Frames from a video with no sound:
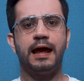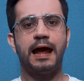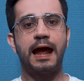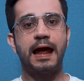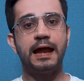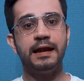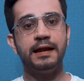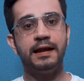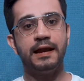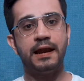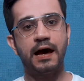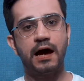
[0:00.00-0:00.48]

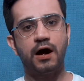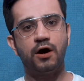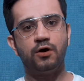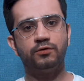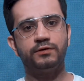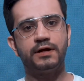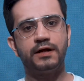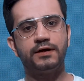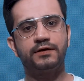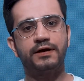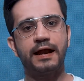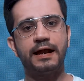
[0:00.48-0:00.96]
And now
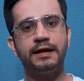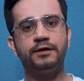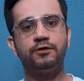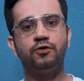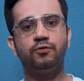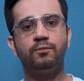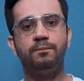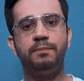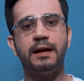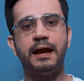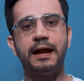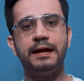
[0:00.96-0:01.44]
they're trying
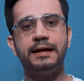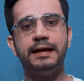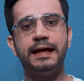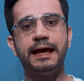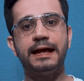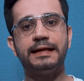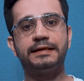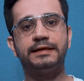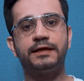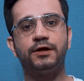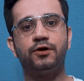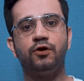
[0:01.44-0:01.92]
to blend
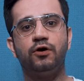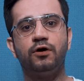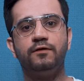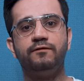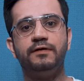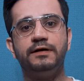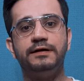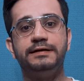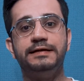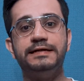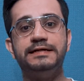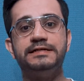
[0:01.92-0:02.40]
ethanol
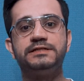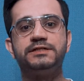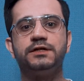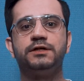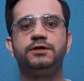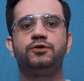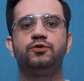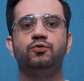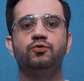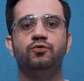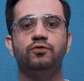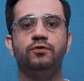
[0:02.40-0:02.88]
with
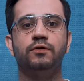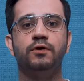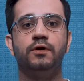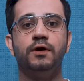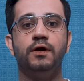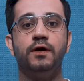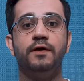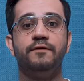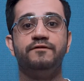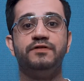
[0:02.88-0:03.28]
diesel too,